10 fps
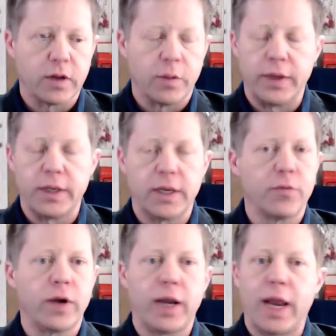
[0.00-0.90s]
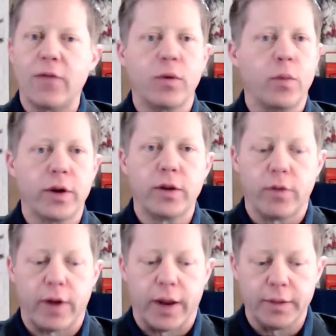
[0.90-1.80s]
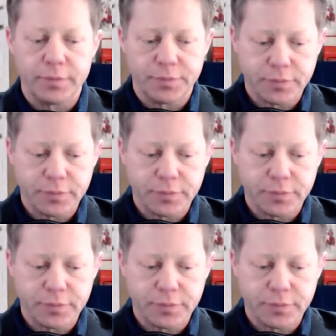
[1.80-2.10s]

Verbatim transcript: exactly. going to be different everywhere you're at.